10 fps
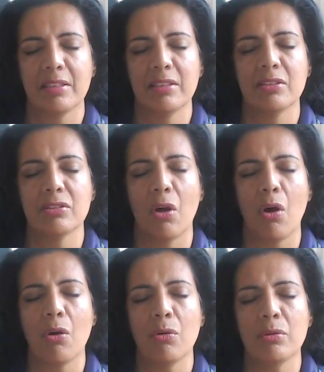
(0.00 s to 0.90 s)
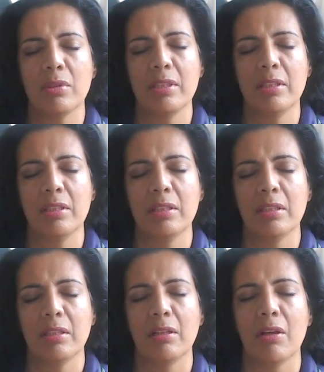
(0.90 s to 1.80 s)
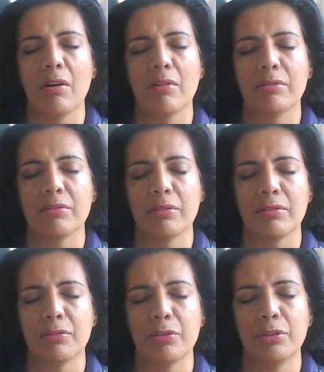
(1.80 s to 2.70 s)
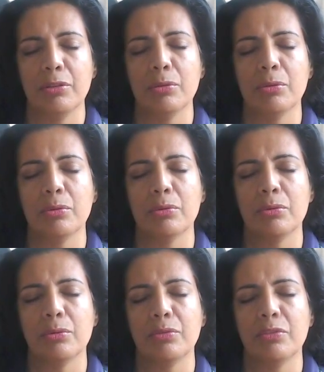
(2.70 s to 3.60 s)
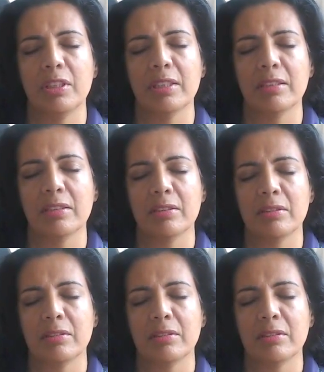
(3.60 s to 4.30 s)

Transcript: There's only love for you to feel.